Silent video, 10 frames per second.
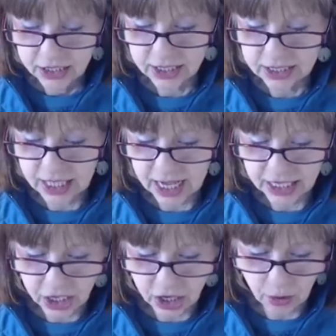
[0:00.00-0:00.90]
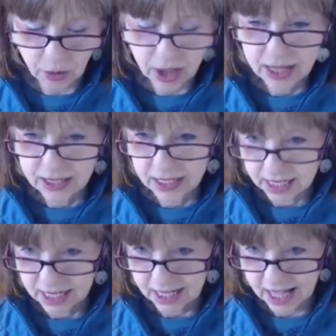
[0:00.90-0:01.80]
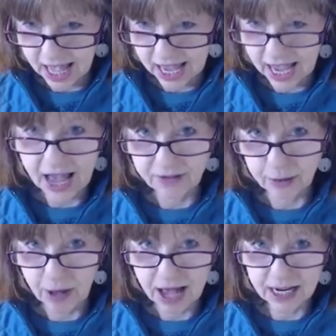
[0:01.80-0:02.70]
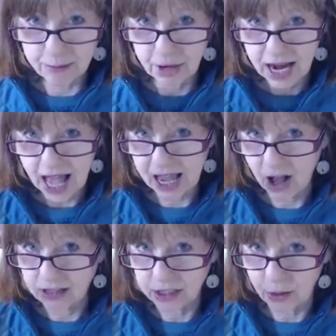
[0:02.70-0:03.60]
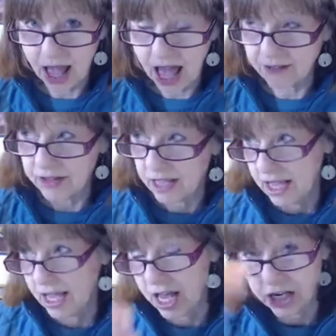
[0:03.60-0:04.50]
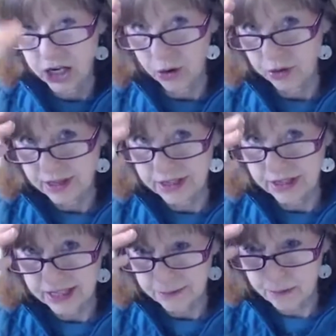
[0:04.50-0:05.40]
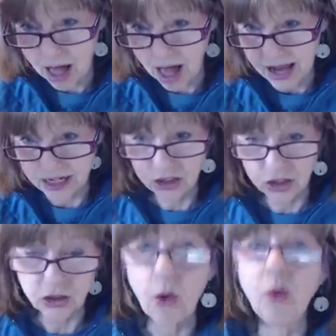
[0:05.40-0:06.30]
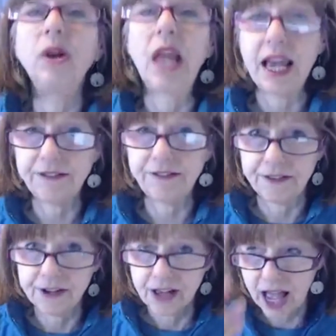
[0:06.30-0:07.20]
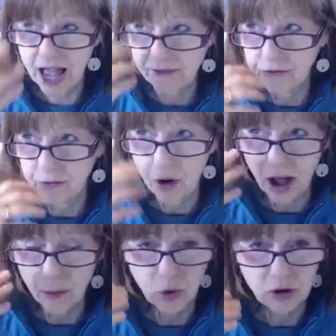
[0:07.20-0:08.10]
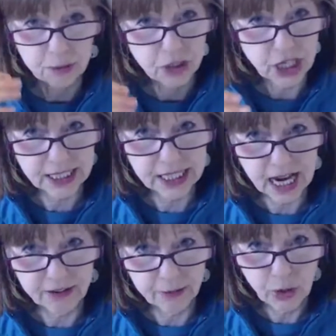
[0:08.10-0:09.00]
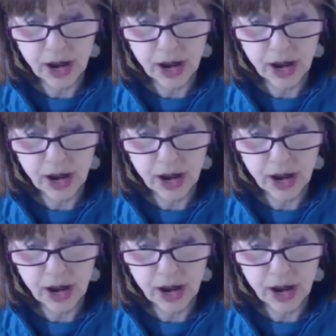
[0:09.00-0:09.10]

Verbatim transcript: Just like you know, I have a body, but I also have you know this this mind and soul life. I have um, words projecting out of.